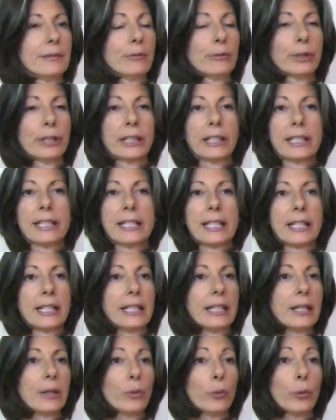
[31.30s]
Really
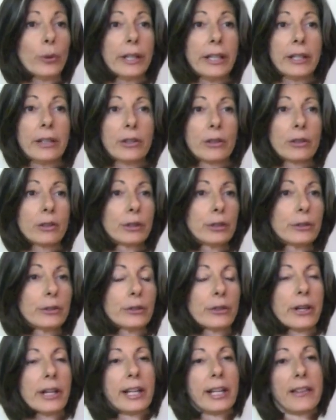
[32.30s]
didn't eat wheat or
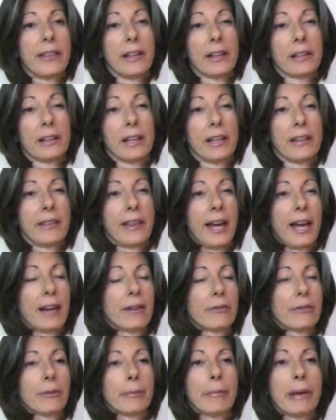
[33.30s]
gluten or anything like
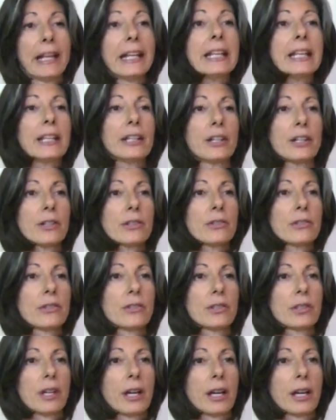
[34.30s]
that for many years.